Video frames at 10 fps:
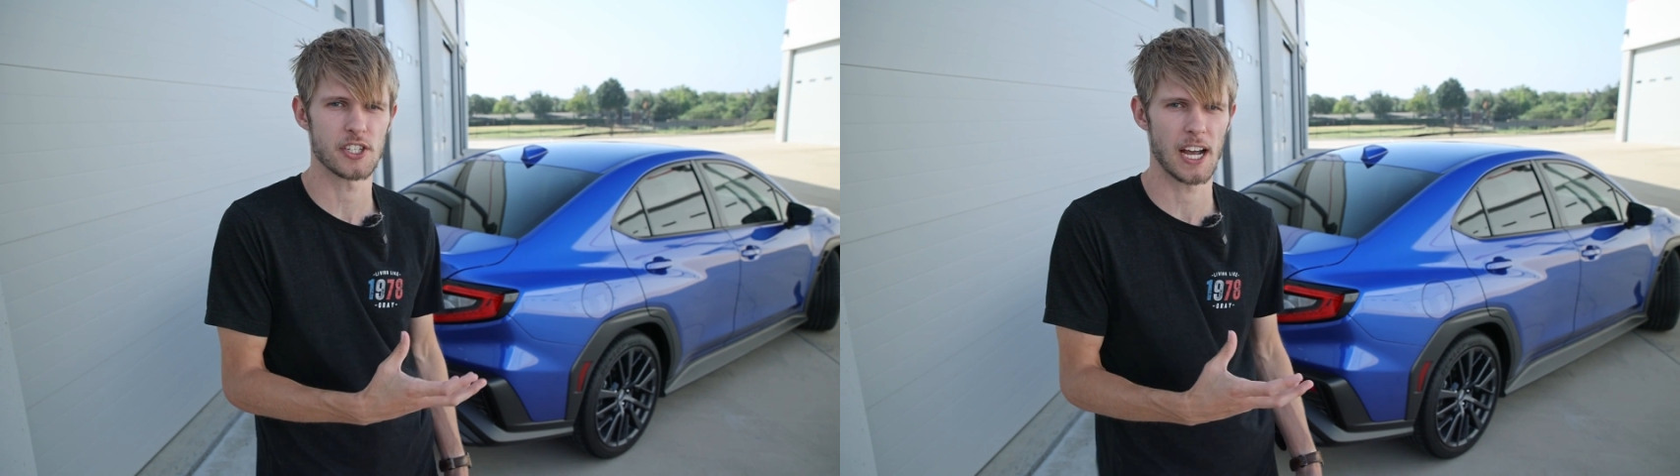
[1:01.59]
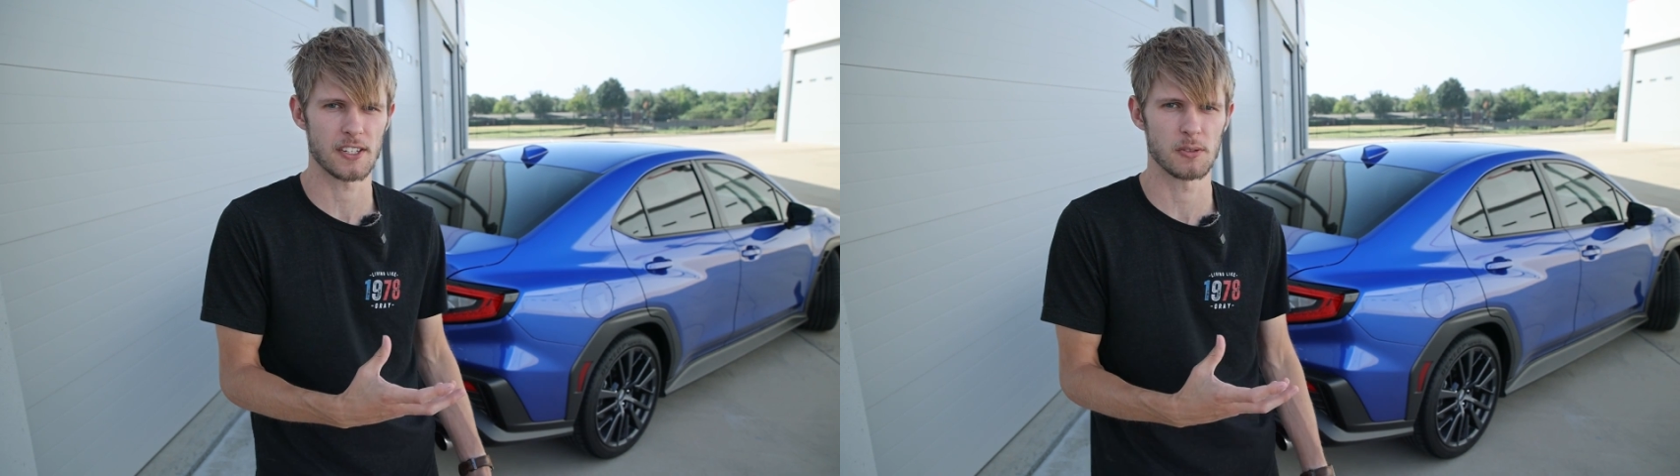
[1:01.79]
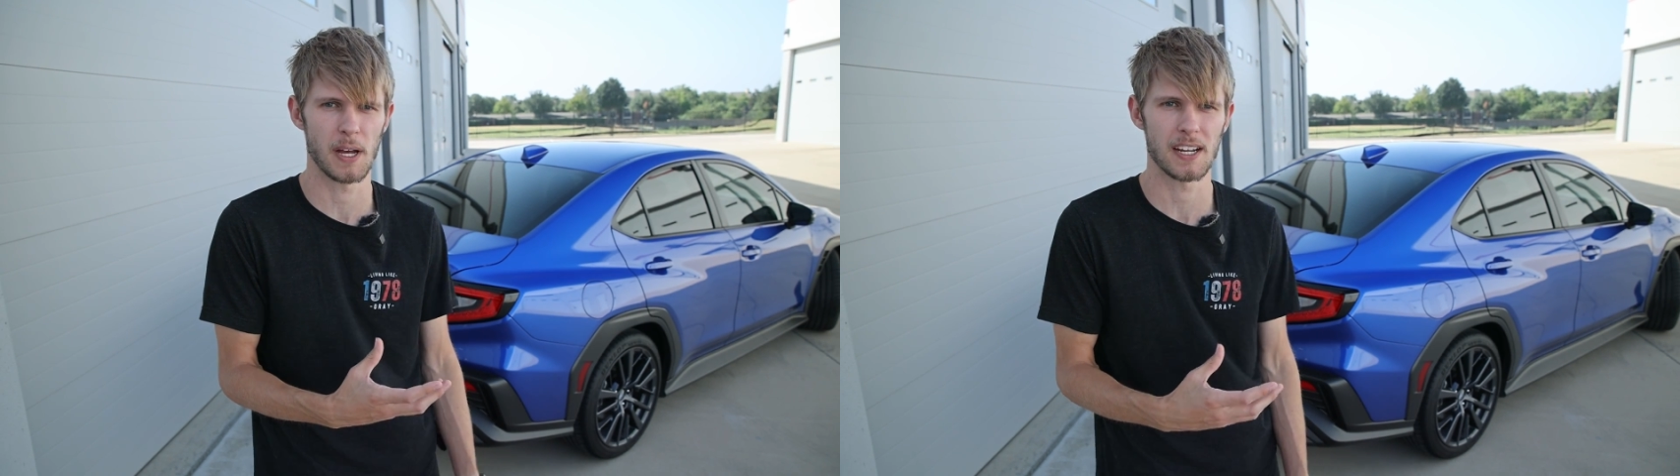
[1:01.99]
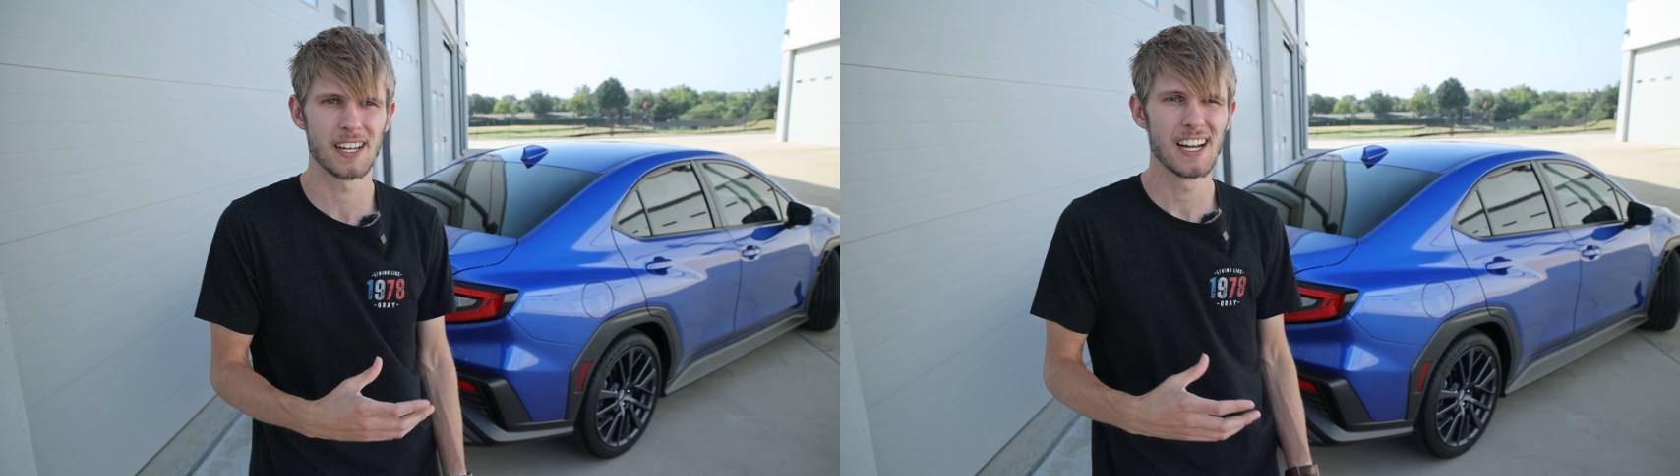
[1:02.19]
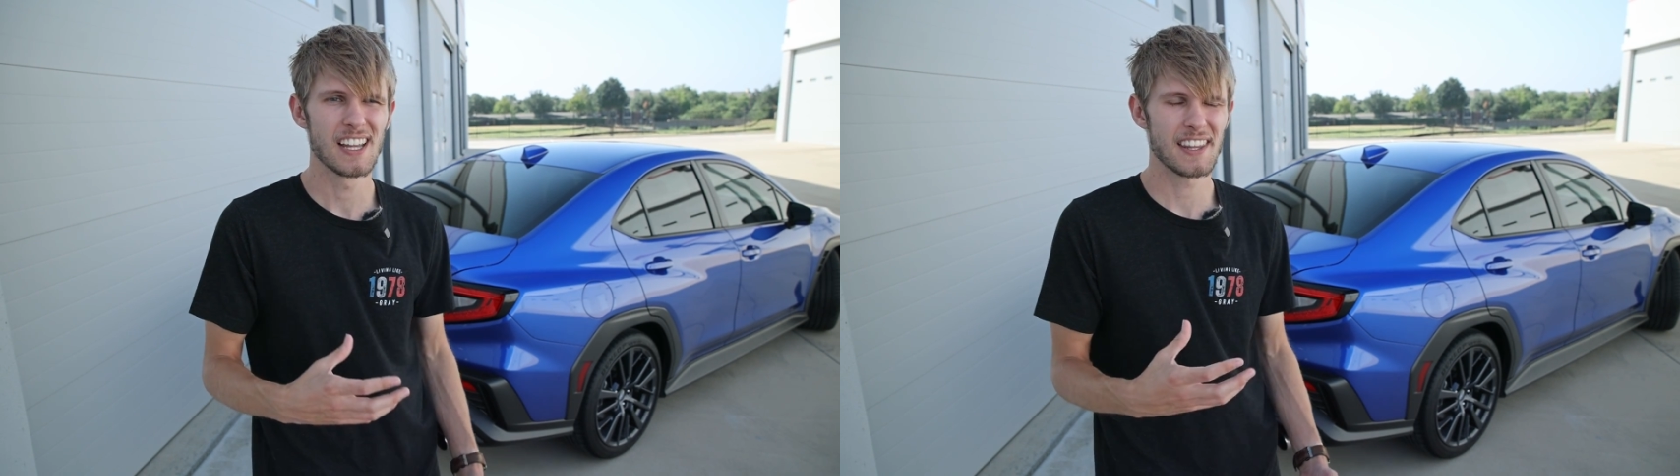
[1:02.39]
axle back
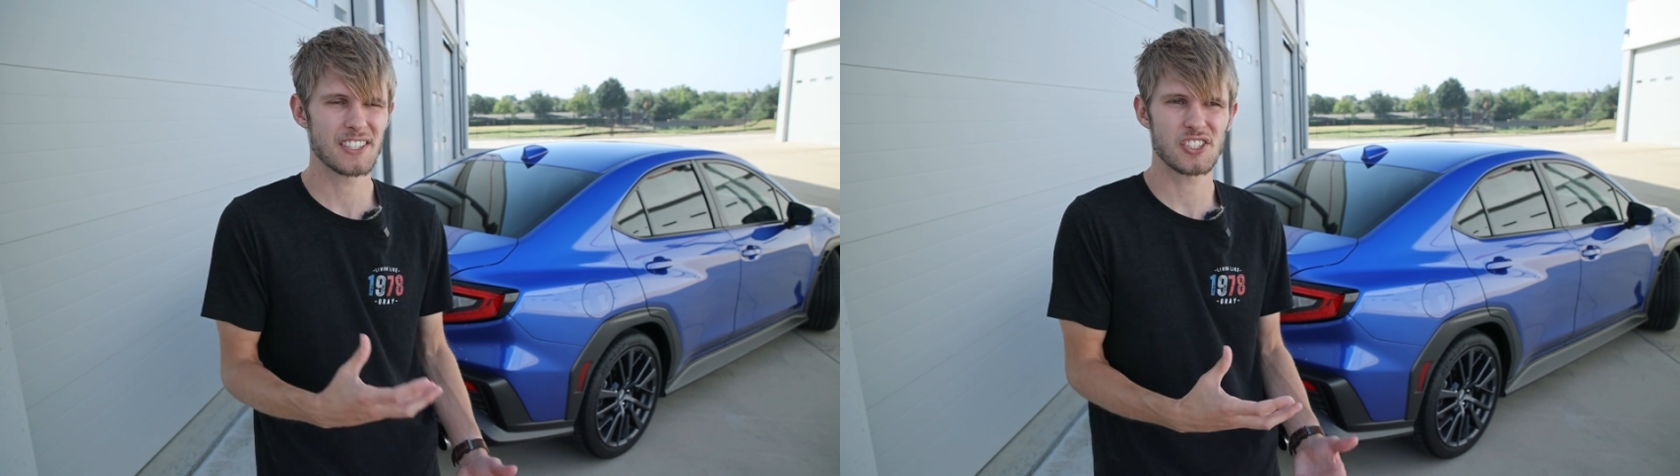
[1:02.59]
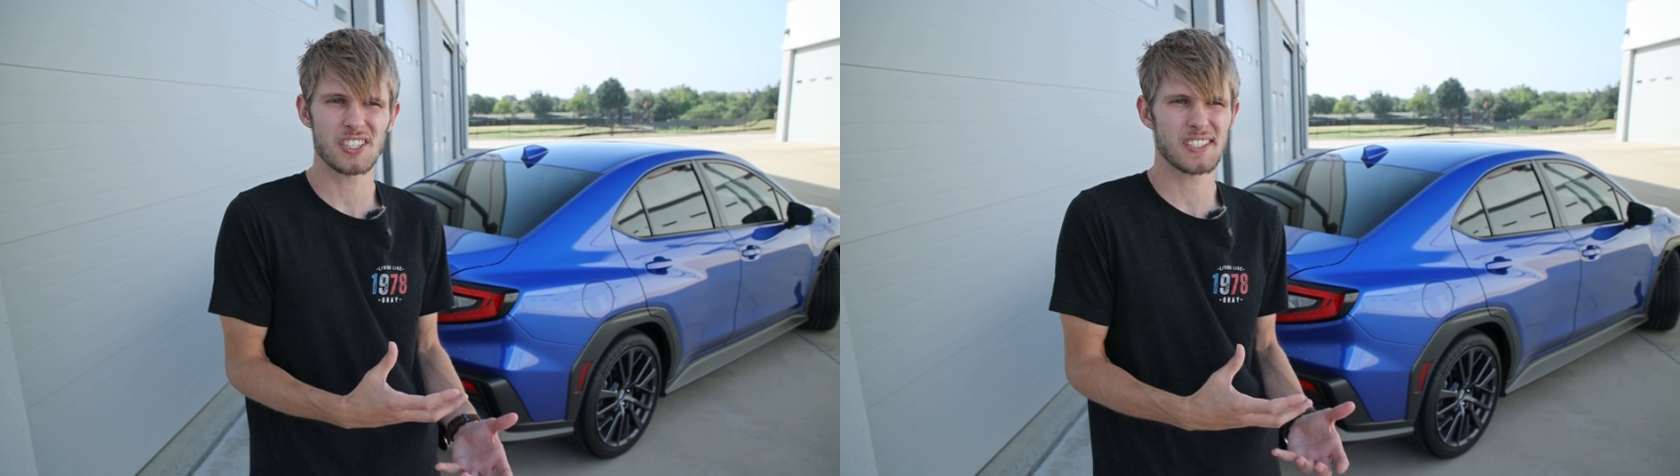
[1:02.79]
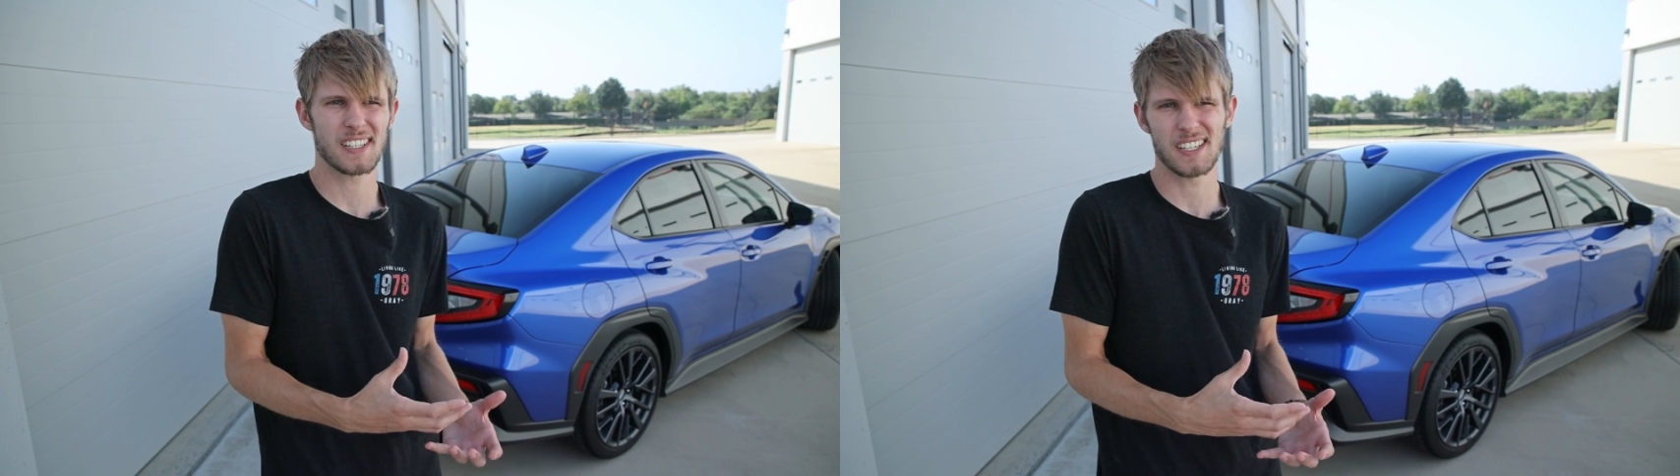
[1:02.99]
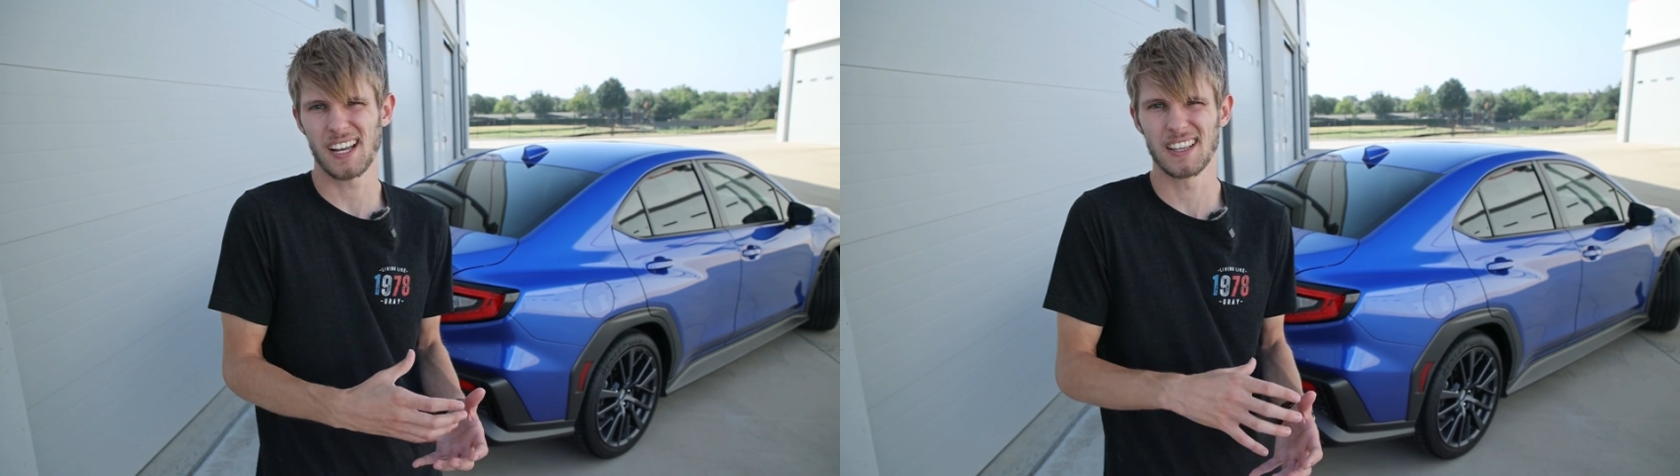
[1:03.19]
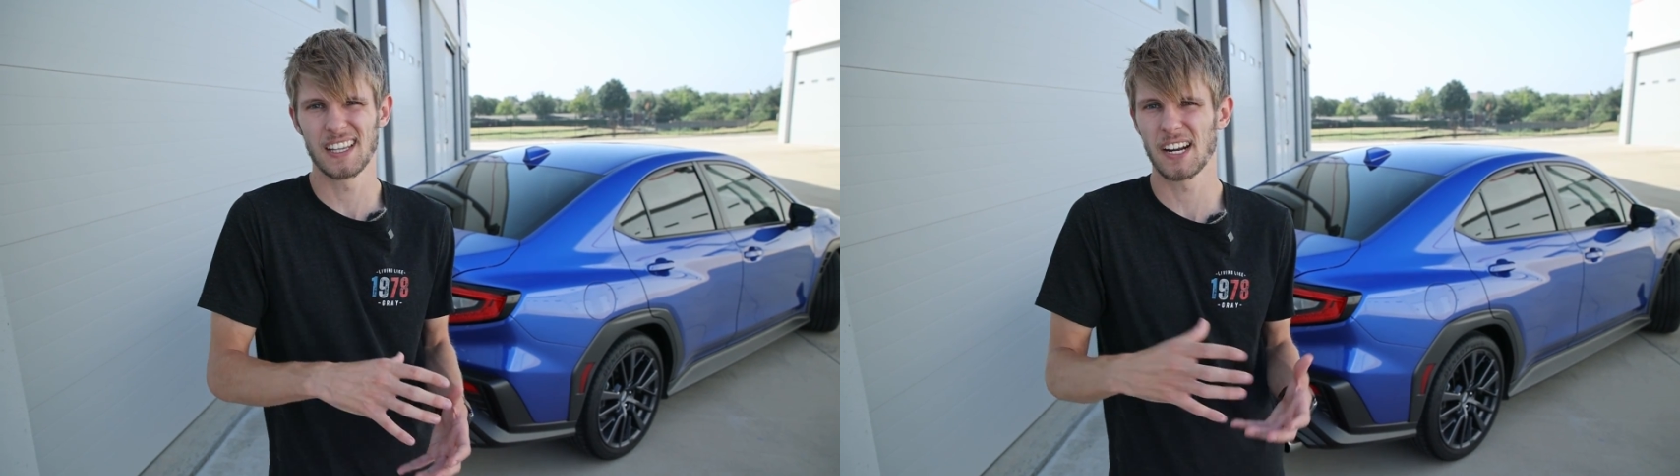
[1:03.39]
that's just a
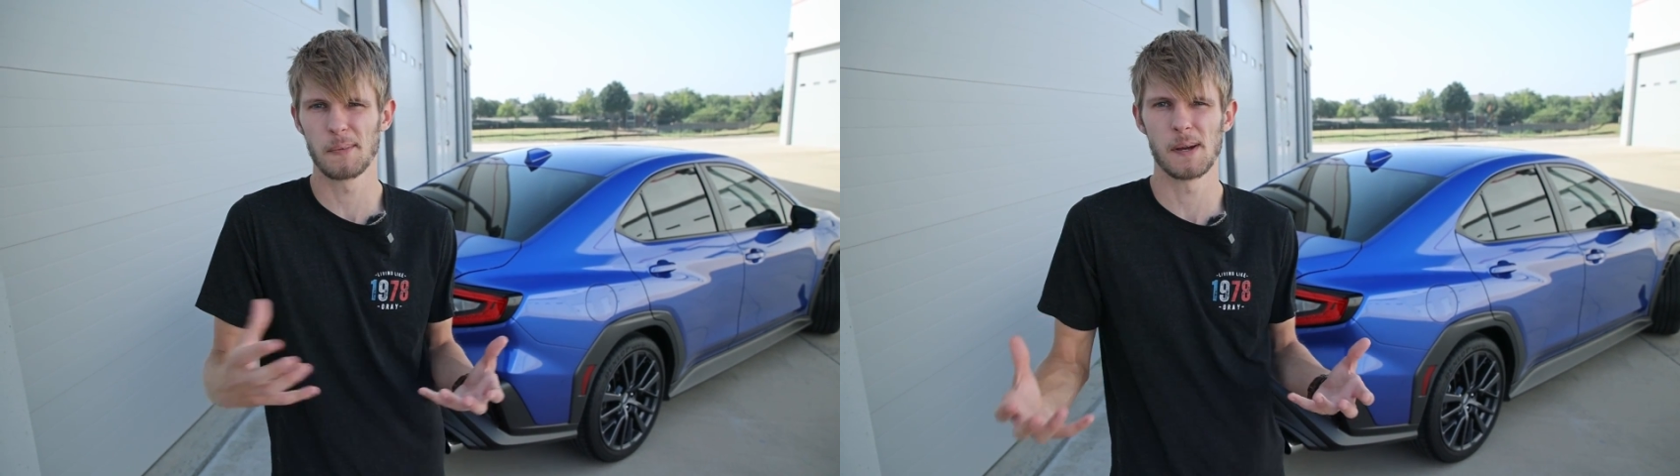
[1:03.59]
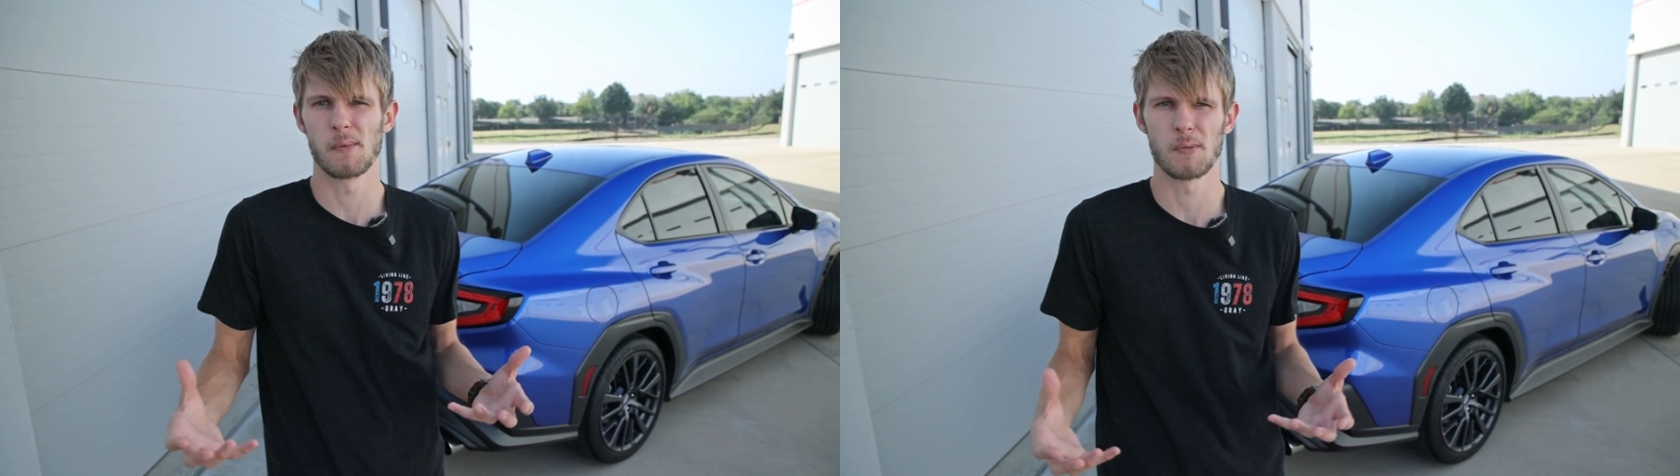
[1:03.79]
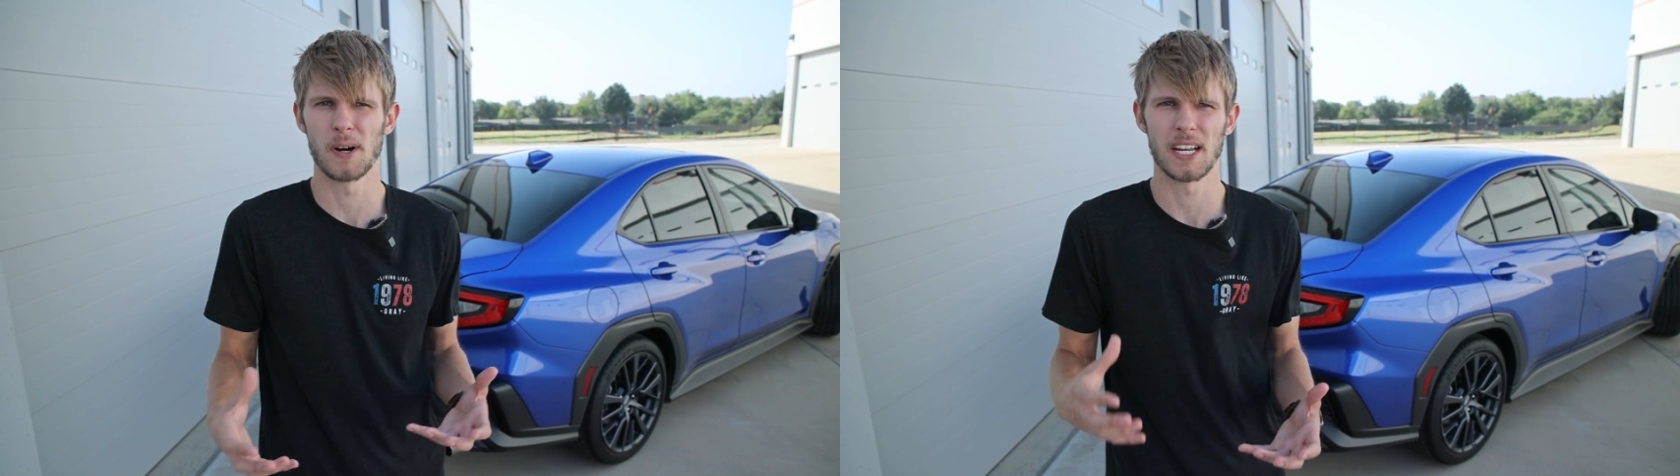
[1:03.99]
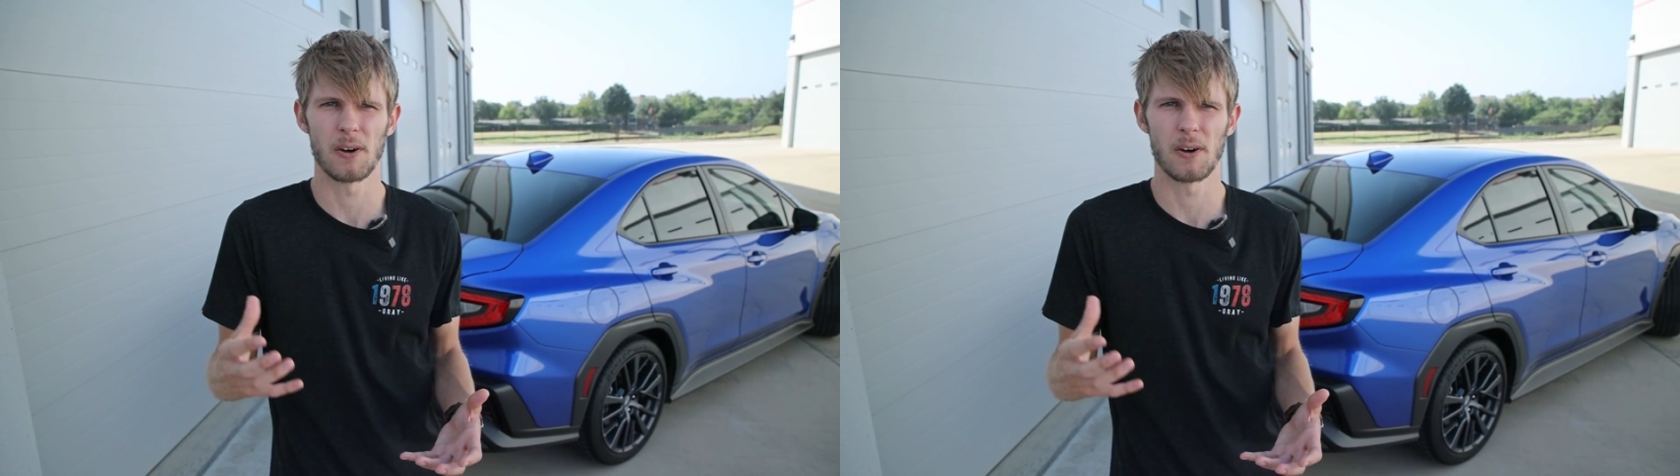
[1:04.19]
little bit more money.